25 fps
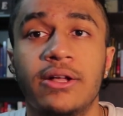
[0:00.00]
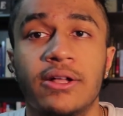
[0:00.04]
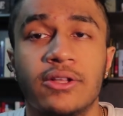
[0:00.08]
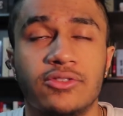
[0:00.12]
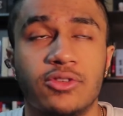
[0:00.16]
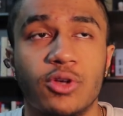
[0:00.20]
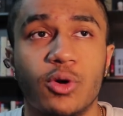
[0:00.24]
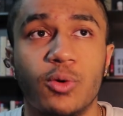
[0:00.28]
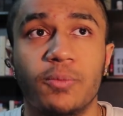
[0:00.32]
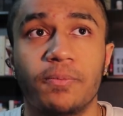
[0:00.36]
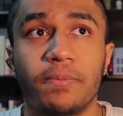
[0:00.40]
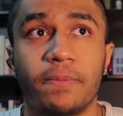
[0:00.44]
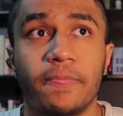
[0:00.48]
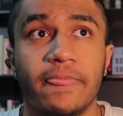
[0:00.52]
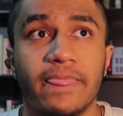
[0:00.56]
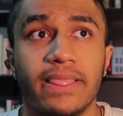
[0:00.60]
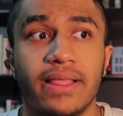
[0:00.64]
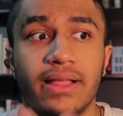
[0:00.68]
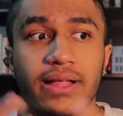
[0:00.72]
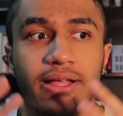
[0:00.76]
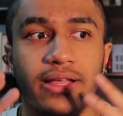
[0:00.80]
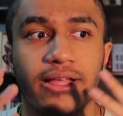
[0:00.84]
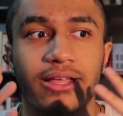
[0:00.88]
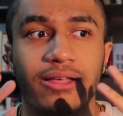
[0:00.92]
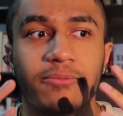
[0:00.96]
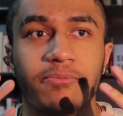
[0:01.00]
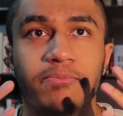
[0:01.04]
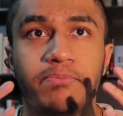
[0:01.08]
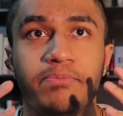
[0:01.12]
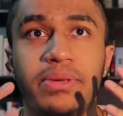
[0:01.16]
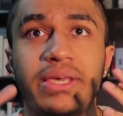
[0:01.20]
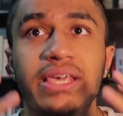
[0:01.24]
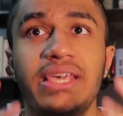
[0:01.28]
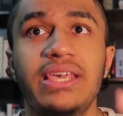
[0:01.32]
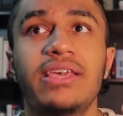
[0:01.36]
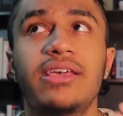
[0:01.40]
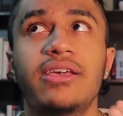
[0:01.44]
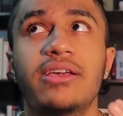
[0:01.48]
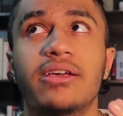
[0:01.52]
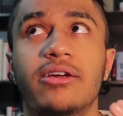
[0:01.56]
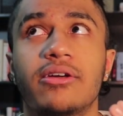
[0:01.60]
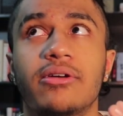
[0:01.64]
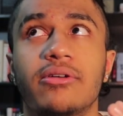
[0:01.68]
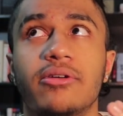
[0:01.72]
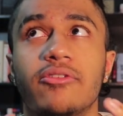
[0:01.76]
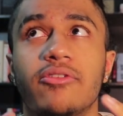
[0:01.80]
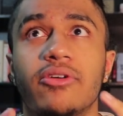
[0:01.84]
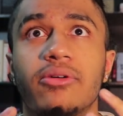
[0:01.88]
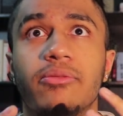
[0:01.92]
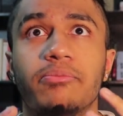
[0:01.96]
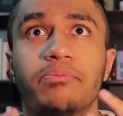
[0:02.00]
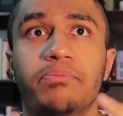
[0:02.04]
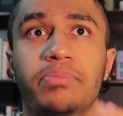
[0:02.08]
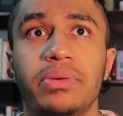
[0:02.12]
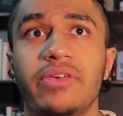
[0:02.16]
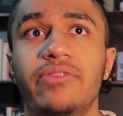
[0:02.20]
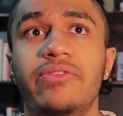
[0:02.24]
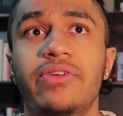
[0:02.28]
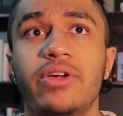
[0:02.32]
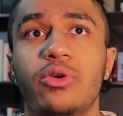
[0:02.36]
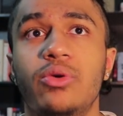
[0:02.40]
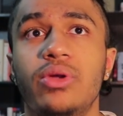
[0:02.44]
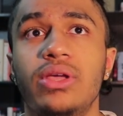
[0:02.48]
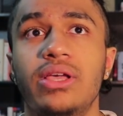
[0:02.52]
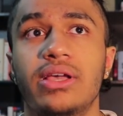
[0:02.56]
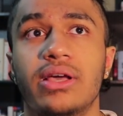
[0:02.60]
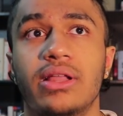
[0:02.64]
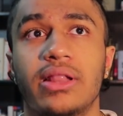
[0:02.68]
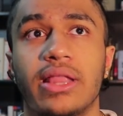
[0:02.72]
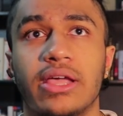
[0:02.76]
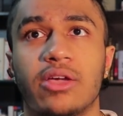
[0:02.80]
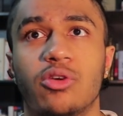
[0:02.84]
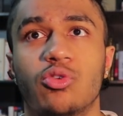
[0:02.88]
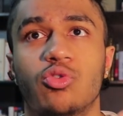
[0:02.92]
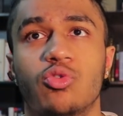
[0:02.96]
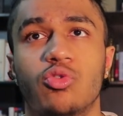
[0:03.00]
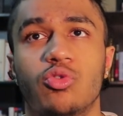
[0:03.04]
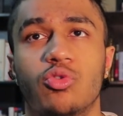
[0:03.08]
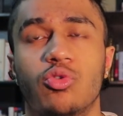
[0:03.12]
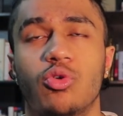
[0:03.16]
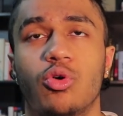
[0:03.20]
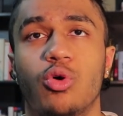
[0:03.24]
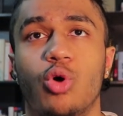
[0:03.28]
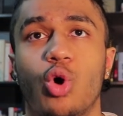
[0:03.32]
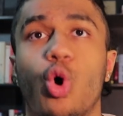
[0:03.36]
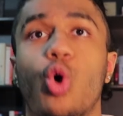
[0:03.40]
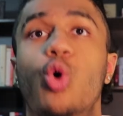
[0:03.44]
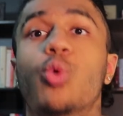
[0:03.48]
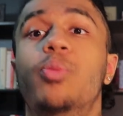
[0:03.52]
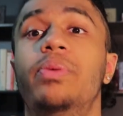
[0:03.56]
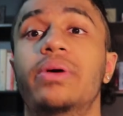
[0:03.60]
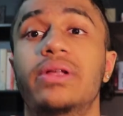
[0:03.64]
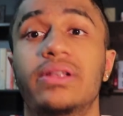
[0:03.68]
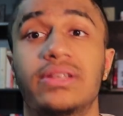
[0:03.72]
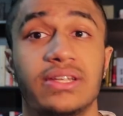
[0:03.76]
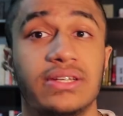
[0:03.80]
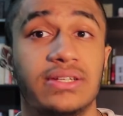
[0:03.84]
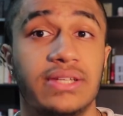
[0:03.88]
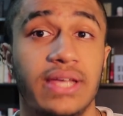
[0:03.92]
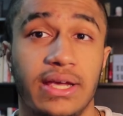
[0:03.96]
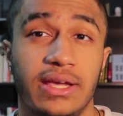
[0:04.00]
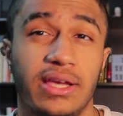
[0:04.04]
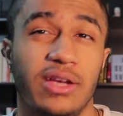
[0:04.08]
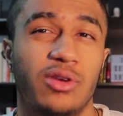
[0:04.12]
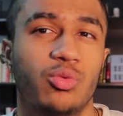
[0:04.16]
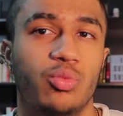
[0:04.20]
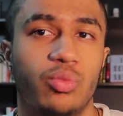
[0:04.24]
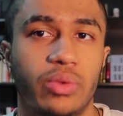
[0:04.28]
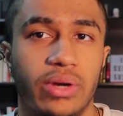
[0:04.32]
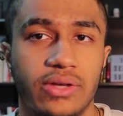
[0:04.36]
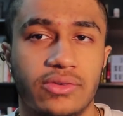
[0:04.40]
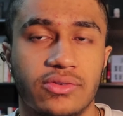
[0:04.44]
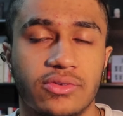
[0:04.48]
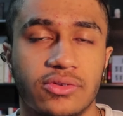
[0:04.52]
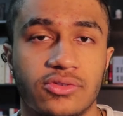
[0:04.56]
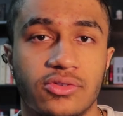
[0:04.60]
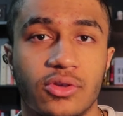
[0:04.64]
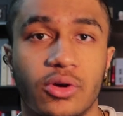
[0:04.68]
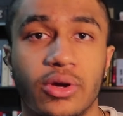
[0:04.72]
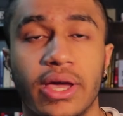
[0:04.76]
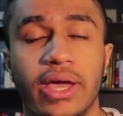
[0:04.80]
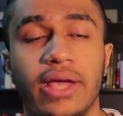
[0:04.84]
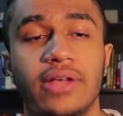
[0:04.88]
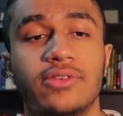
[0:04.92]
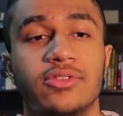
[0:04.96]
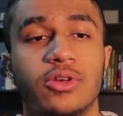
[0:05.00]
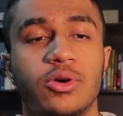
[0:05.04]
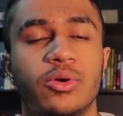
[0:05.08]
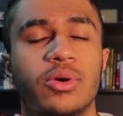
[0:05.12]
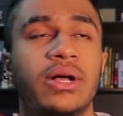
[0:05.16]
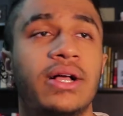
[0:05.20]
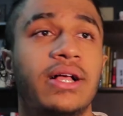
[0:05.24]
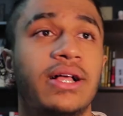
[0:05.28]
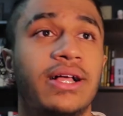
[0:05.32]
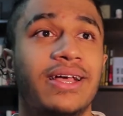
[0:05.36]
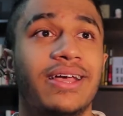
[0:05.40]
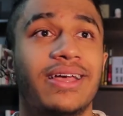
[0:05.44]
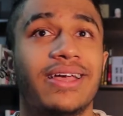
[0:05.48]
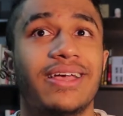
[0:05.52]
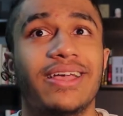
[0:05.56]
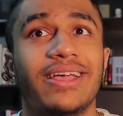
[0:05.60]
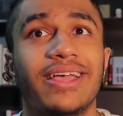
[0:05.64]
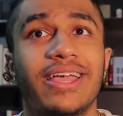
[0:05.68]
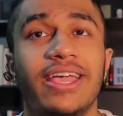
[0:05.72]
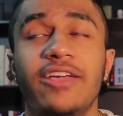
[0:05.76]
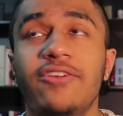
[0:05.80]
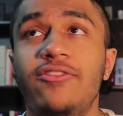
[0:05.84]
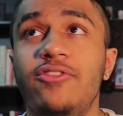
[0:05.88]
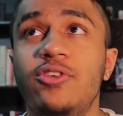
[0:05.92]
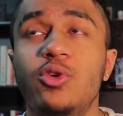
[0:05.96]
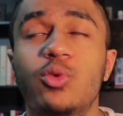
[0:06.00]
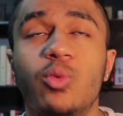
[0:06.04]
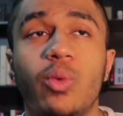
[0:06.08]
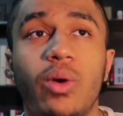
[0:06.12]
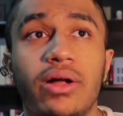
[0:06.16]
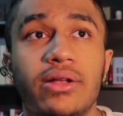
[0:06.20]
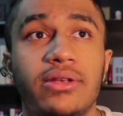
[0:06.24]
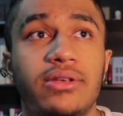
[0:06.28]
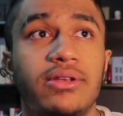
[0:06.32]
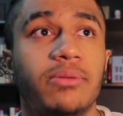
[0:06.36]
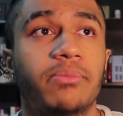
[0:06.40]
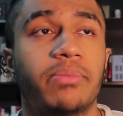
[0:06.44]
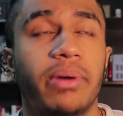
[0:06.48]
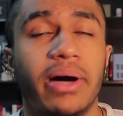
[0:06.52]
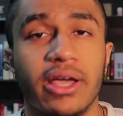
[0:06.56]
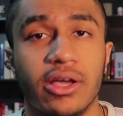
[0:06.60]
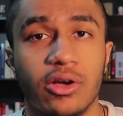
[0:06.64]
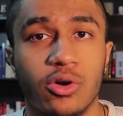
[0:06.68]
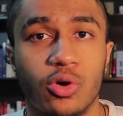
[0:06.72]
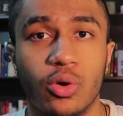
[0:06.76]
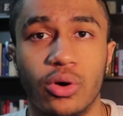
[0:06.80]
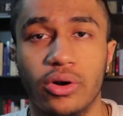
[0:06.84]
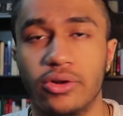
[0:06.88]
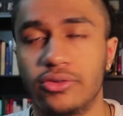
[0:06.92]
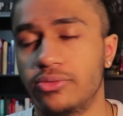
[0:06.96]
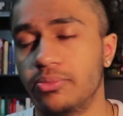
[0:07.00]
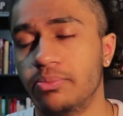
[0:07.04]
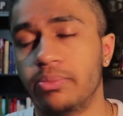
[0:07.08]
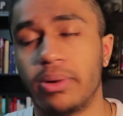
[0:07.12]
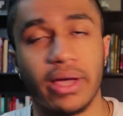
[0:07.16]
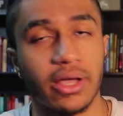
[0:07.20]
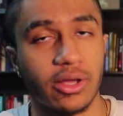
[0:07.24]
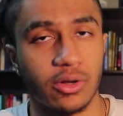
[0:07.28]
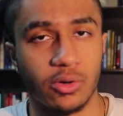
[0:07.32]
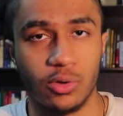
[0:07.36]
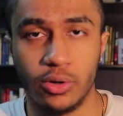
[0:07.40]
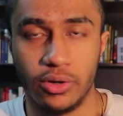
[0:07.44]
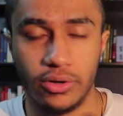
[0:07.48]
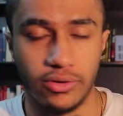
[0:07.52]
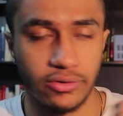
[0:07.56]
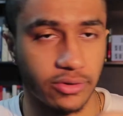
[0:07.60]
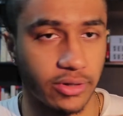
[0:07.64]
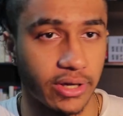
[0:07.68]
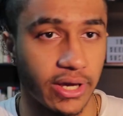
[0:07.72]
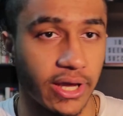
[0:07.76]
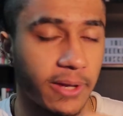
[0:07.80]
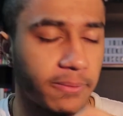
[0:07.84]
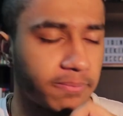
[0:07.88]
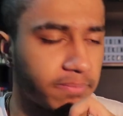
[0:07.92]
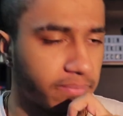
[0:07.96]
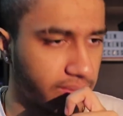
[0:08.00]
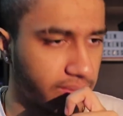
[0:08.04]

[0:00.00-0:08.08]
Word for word: So be be very like open to taking risks, okay? So if you want to buy a course, buy a course, okay?